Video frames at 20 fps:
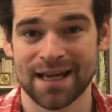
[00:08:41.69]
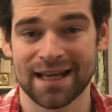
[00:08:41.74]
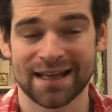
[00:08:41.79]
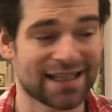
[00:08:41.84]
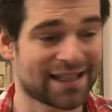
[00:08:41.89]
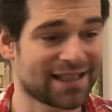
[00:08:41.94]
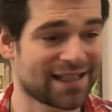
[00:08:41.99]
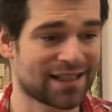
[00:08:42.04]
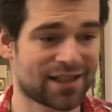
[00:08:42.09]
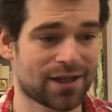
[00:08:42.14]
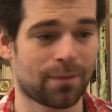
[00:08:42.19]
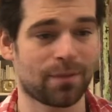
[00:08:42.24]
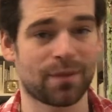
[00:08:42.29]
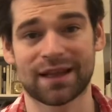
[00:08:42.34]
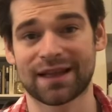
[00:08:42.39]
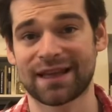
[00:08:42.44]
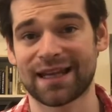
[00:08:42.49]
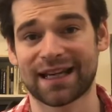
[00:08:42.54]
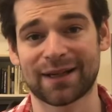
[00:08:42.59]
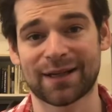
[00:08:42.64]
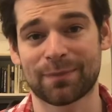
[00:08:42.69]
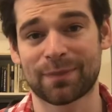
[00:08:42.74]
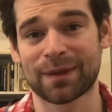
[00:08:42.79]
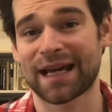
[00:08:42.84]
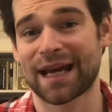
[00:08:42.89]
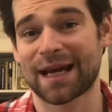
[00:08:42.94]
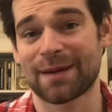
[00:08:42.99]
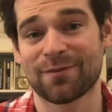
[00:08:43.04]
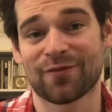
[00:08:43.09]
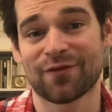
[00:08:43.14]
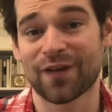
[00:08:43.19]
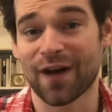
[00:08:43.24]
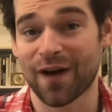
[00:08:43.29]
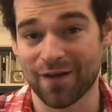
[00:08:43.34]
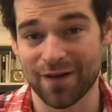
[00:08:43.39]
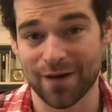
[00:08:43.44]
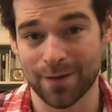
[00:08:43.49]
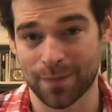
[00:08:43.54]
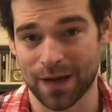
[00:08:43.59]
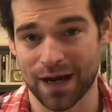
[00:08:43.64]
This is something that became
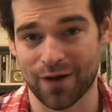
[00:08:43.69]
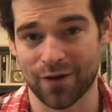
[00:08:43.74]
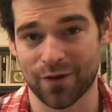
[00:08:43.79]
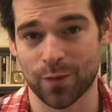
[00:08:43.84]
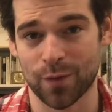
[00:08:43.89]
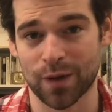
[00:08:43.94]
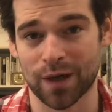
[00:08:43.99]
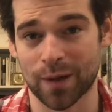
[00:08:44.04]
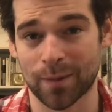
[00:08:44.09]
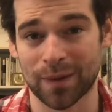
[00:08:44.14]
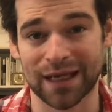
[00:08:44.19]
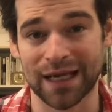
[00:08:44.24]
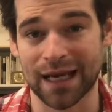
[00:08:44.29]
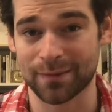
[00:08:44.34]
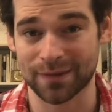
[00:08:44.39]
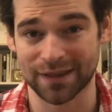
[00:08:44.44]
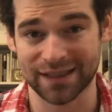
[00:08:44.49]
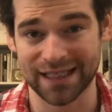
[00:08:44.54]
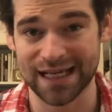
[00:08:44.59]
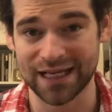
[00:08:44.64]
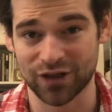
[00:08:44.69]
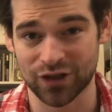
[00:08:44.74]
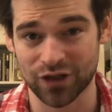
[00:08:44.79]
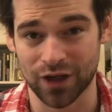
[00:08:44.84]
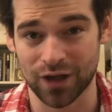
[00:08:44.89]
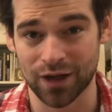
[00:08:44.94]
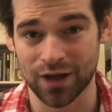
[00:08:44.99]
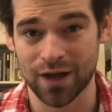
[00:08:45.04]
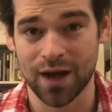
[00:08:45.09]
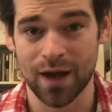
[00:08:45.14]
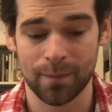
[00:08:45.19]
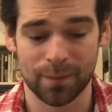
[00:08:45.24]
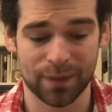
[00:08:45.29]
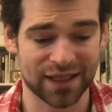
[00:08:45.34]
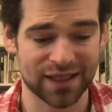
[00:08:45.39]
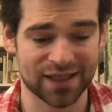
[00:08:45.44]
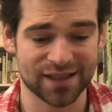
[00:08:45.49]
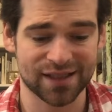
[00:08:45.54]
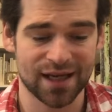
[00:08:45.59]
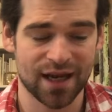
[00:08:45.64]
very apparent when I became a teacher,
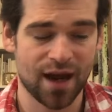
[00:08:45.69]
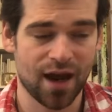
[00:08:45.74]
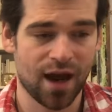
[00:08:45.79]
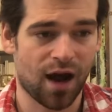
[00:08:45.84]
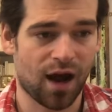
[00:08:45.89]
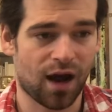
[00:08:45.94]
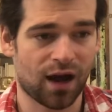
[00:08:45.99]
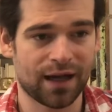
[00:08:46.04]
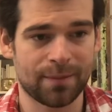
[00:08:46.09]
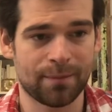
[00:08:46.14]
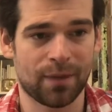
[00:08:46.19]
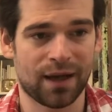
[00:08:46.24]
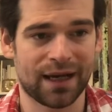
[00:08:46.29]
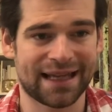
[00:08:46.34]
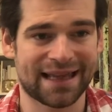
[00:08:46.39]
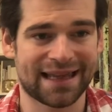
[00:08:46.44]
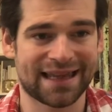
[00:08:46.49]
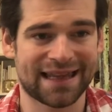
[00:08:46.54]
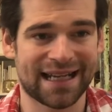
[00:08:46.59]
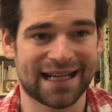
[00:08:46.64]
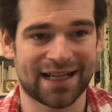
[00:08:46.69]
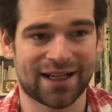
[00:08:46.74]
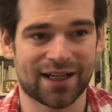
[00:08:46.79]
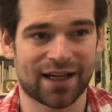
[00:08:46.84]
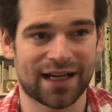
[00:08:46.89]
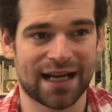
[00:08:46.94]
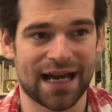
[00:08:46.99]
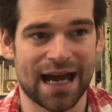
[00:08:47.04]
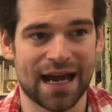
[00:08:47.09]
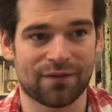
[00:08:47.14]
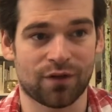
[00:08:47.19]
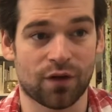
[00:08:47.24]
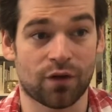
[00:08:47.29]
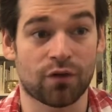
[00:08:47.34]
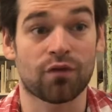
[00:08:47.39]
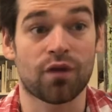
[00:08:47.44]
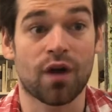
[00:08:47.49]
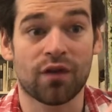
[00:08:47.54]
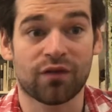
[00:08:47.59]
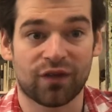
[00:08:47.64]
because I might think I have a
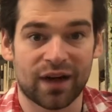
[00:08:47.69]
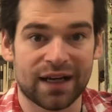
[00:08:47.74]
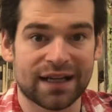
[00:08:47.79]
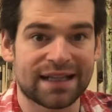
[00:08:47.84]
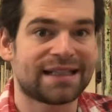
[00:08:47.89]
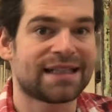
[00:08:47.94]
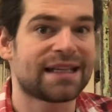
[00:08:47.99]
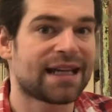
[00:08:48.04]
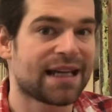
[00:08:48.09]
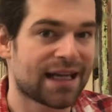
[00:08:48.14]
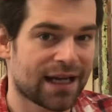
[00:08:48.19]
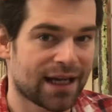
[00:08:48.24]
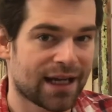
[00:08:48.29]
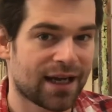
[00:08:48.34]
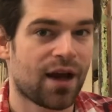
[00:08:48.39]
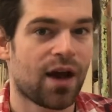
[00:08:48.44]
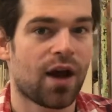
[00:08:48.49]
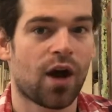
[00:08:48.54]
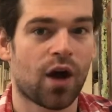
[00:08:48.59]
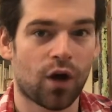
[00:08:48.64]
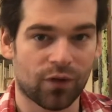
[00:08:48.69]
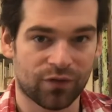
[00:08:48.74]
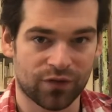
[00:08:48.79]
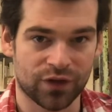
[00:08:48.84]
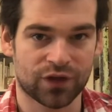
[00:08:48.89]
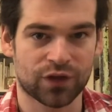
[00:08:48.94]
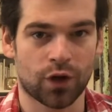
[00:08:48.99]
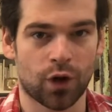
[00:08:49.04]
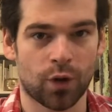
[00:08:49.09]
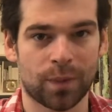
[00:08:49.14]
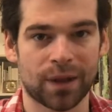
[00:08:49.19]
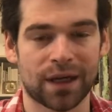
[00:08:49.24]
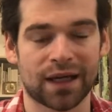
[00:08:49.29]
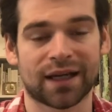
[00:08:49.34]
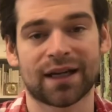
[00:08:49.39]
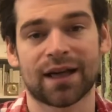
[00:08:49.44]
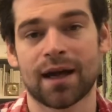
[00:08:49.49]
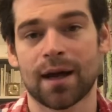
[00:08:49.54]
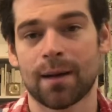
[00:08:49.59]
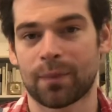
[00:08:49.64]
rough idea of the
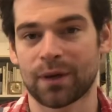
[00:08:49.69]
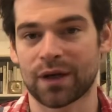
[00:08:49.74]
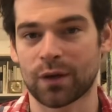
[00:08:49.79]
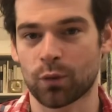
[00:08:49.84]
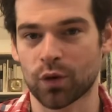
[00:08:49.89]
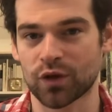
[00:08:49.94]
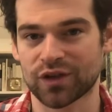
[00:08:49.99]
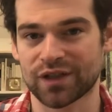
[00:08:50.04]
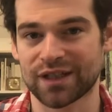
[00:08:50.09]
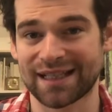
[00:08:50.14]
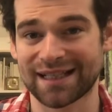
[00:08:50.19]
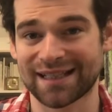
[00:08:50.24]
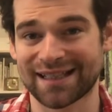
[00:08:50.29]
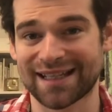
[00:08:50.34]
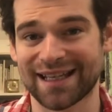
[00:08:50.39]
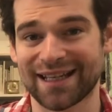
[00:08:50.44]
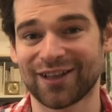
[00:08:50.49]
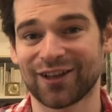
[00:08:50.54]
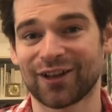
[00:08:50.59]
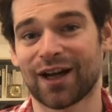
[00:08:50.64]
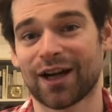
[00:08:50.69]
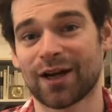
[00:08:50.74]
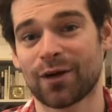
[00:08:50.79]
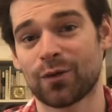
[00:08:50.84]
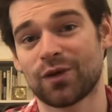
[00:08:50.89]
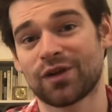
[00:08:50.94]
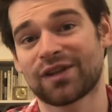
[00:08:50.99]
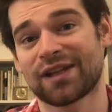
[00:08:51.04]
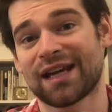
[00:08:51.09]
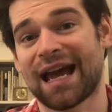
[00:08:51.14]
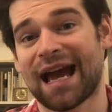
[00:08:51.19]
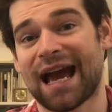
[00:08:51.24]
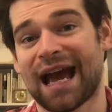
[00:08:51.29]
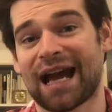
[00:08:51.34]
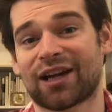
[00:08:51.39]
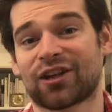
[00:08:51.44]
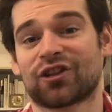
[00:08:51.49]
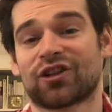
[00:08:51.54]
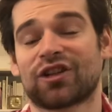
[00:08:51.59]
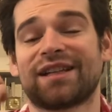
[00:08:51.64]
topic, but it wasn't until I was
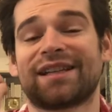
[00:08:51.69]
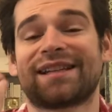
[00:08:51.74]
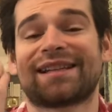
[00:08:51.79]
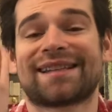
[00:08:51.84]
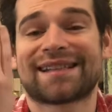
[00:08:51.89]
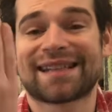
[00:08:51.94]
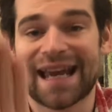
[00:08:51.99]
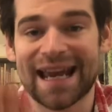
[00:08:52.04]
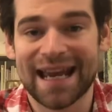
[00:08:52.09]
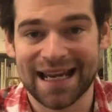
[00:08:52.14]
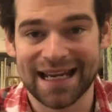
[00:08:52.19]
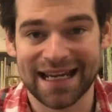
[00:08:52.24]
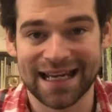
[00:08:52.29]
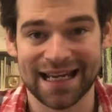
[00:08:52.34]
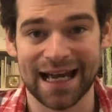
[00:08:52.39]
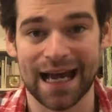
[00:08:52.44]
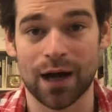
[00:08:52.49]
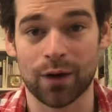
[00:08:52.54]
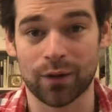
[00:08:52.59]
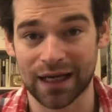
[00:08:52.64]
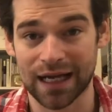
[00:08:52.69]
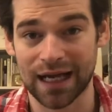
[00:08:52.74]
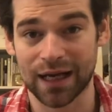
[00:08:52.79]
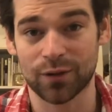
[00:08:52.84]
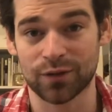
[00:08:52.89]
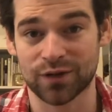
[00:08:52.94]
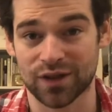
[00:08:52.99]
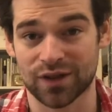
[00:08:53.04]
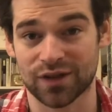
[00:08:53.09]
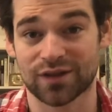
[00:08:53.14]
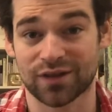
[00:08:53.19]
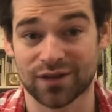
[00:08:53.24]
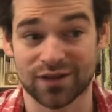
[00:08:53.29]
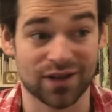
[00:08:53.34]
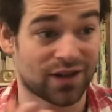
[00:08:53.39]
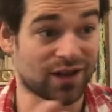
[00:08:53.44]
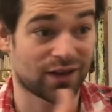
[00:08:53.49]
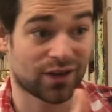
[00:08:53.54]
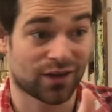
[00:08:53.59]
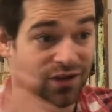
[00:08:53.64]
actually saying it out loud to
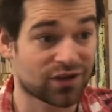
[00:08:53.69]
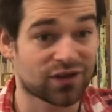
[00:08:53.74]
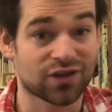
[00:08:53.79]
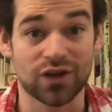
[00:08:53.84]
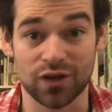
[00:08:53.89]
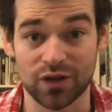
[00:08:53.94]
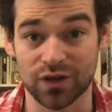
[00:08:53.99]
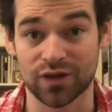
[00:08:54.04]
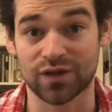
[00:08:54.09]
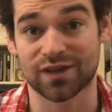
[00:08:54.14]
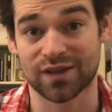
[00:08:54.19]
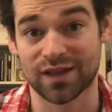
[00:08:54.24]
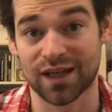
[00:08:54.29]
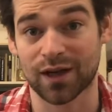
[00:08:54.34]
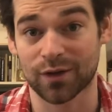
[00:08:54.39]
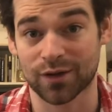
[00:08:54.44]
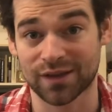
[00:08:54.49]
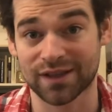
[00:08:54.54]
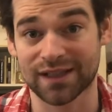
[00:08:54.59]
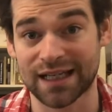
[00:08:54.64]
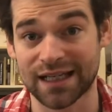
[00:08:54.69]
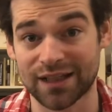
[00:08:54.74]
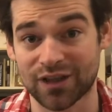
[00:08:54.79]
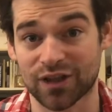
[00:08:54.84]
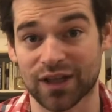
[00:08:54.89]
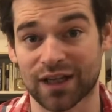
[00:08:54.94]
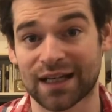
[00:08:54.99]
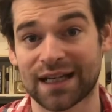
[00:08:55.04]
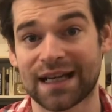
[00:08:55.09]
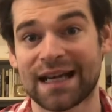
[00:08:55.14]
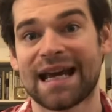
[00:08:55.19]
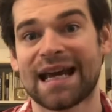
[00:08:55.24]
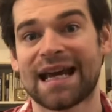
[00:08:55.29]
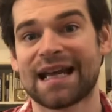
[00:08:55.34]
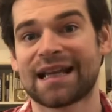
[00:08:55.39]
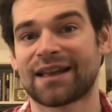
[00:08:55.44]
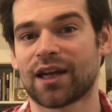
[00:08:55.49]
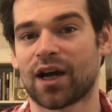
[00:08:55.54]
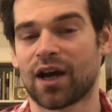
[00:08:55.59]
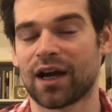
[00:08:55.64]
the students that I was teaching
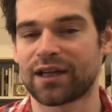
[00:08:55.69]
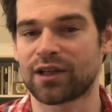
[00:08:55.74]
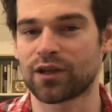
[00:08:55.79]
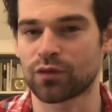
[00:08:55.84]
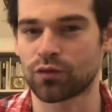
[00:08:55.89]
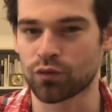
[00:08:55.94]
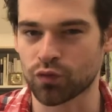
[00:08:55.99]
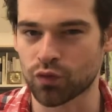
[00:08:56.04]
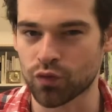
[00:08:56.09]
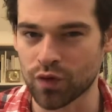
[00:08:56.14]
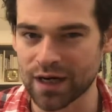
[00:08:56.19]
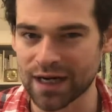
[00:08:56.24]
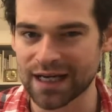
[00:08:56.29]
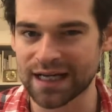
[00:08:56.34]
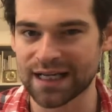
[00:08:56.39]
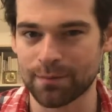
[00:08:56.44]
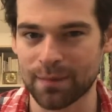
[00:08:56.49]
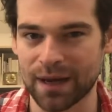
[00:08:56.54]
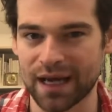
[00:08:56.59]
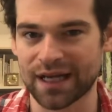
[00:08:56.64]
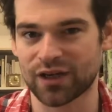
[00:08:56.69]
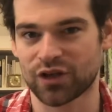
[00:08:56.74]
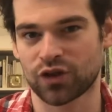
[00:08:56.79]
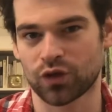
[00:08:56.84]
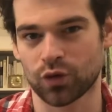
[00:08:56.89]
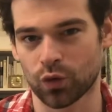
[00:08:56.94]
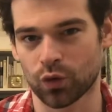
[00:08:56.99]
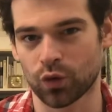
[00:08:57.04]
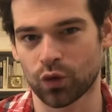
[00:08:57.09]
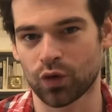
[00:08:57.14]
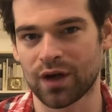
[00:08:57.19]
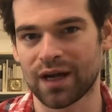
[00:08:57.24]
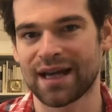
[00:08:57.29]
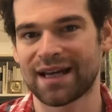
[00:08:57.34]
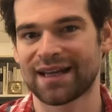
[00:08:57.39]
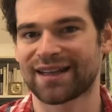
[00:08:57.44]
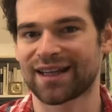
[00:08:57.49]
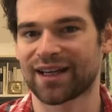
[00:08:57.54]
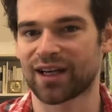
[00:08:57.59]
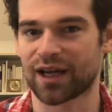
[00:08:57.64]
that I could really make sure
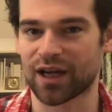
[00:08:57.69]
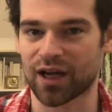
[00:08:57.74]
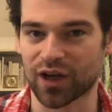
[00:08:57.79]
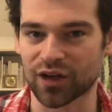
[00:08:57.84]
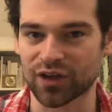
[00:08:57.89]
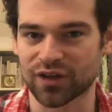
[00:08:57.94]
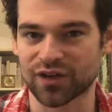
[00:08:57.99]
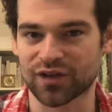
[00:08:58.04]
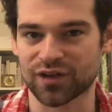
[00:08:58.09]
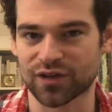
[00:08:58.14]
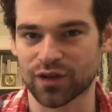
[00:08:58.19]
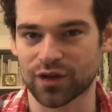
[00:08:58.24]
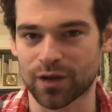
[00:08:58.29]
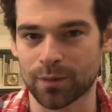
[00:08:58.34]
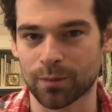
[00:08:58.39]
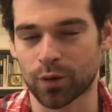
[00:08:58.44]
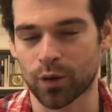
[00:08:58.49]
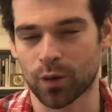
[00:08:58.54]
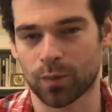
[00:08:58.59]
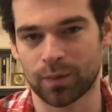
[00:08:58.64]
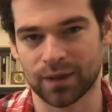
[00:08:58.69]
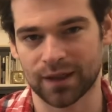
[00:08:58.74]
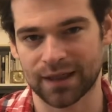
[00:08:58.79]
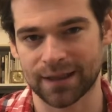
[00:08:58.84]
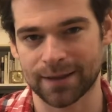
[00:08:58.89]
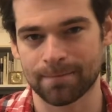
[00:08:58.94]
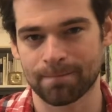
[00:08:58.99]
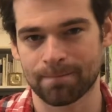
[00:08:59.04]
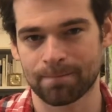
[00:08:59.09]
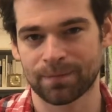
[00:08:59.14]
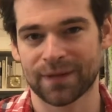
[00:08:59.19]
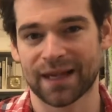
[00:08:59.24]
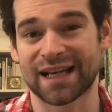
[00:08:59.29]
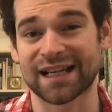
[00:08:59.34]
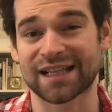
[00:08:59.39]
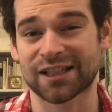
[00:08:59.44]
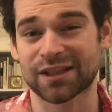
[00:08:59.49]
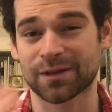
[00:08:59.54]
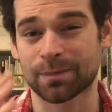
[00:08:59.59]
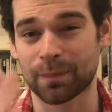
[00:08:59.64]
that I understood it properly.
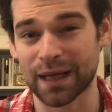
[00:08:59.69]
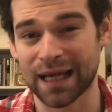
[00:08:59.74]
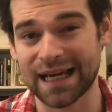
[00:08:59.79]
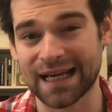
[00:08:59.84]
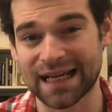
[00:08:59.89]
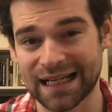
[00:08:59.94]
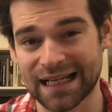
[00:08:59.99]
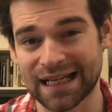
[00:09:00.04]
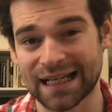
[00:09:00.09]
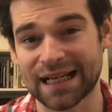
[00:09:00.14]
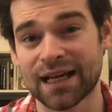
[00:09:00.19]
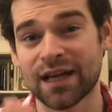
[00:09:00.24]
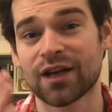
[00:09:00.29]
Explaining